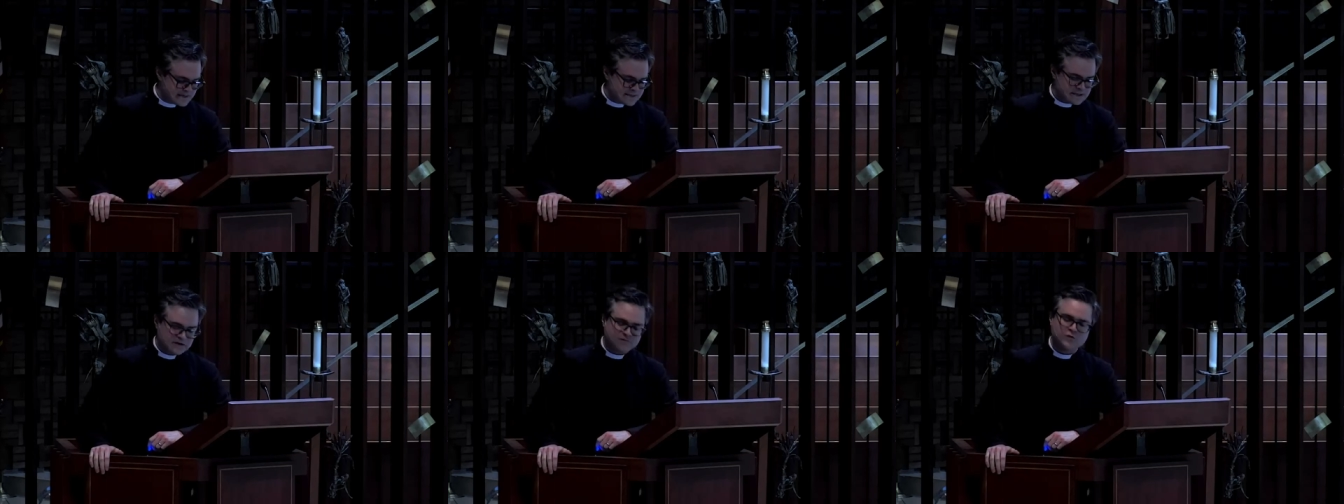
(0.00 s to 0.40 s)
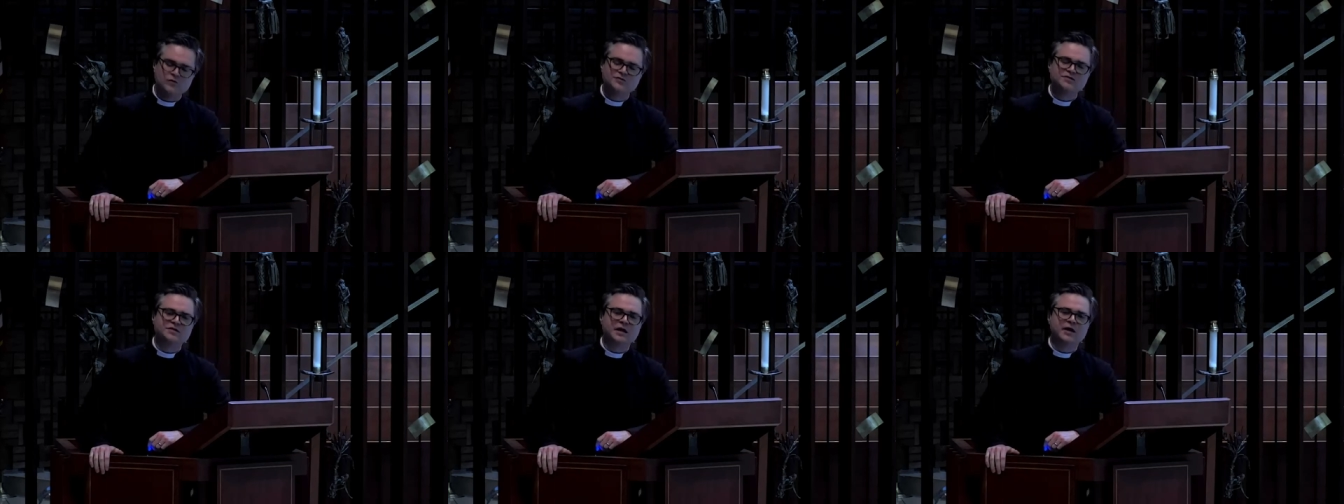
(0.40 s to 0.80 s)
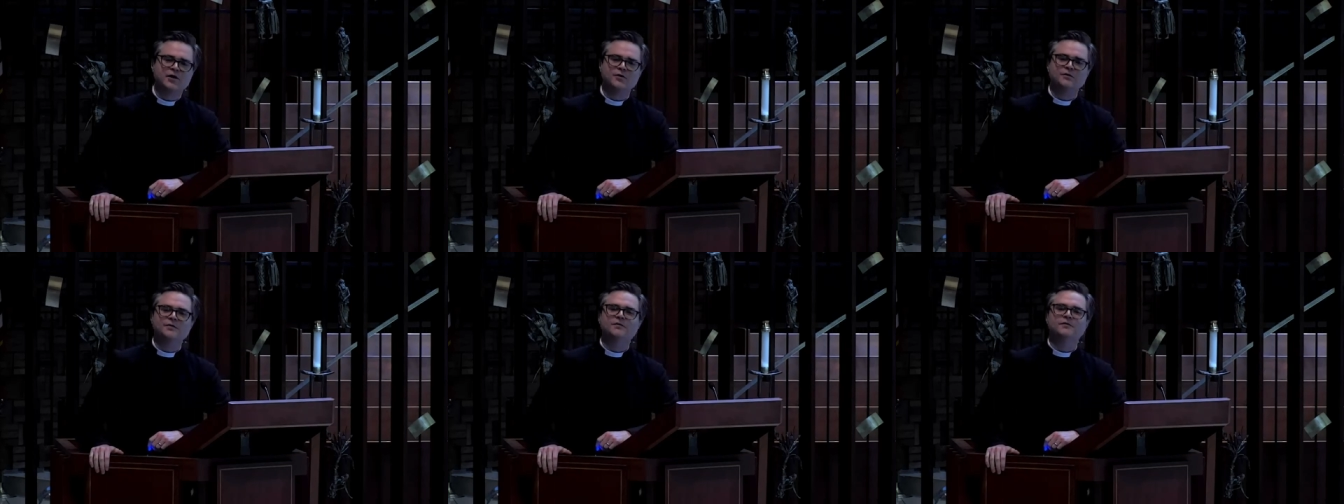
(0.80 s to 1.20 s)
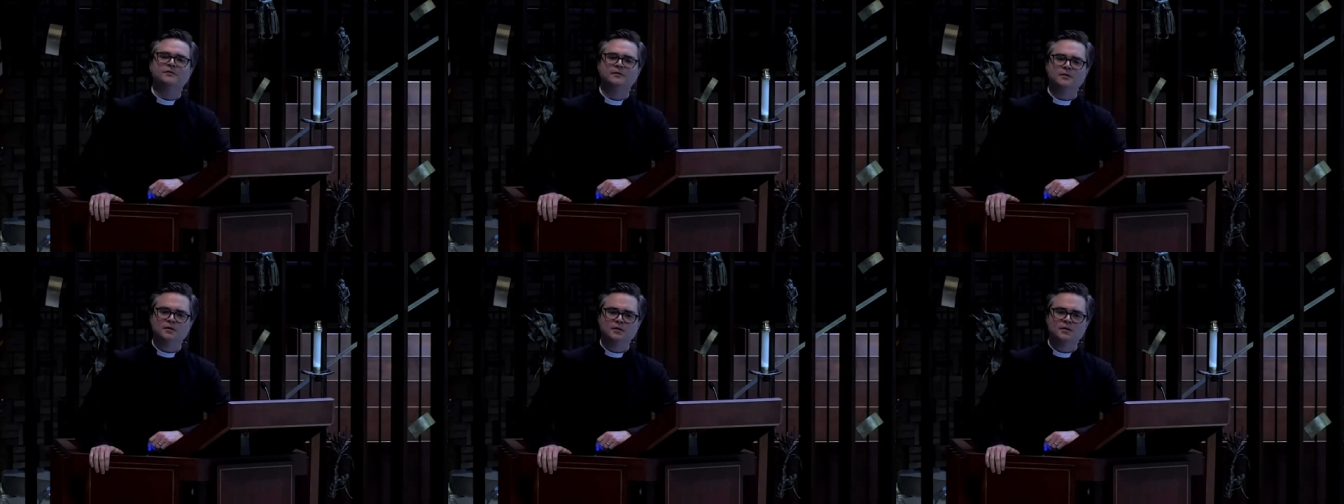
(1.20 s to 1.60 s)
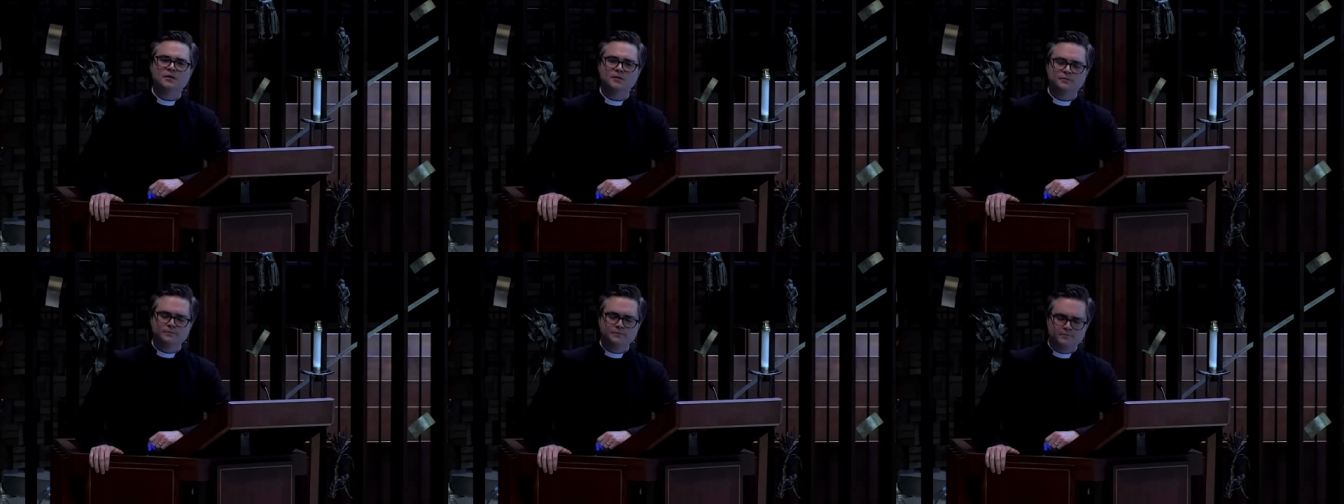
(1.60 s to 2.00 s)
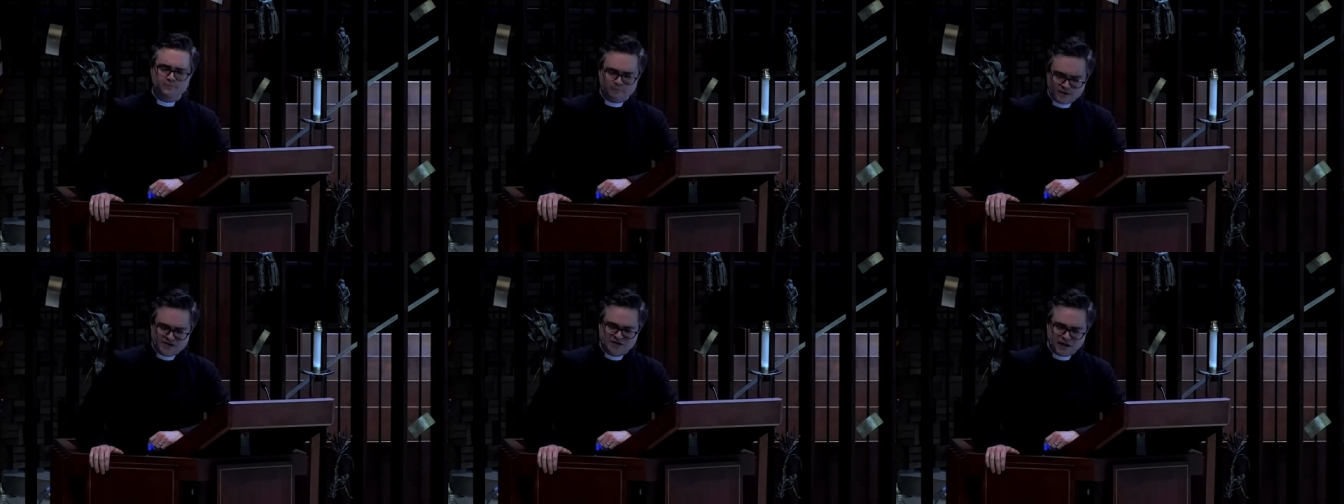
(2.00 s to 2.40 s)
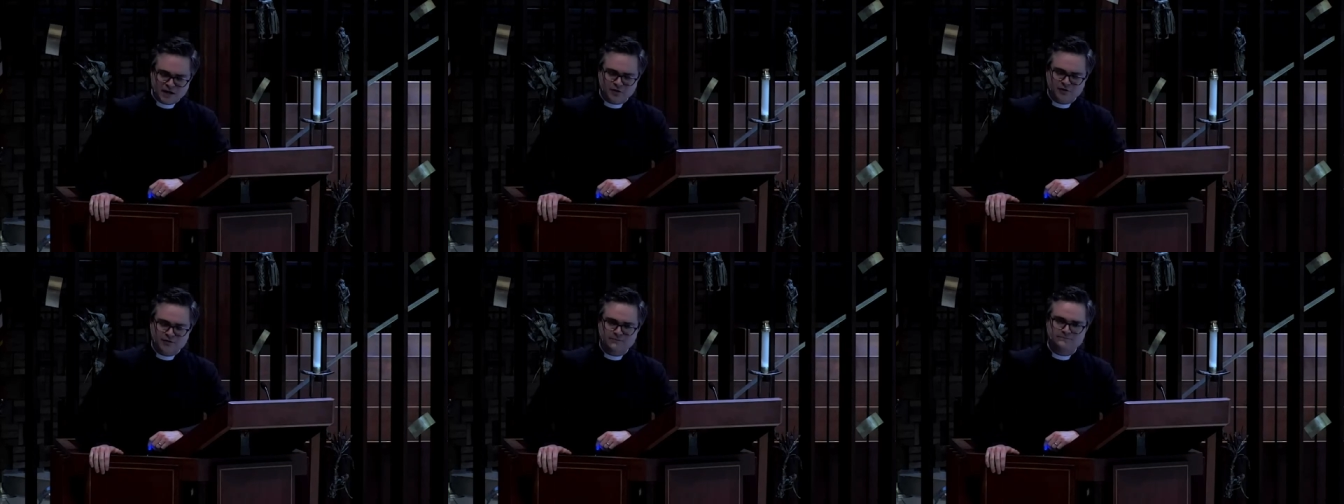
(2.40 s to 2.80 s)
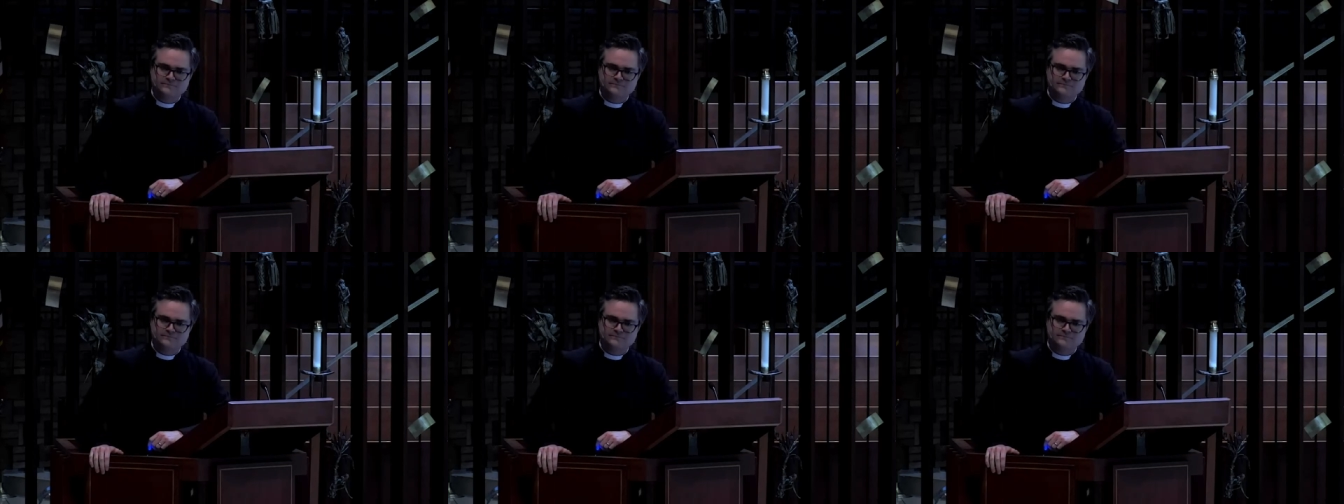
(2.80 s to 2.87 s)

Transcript: If you're scared, be scared.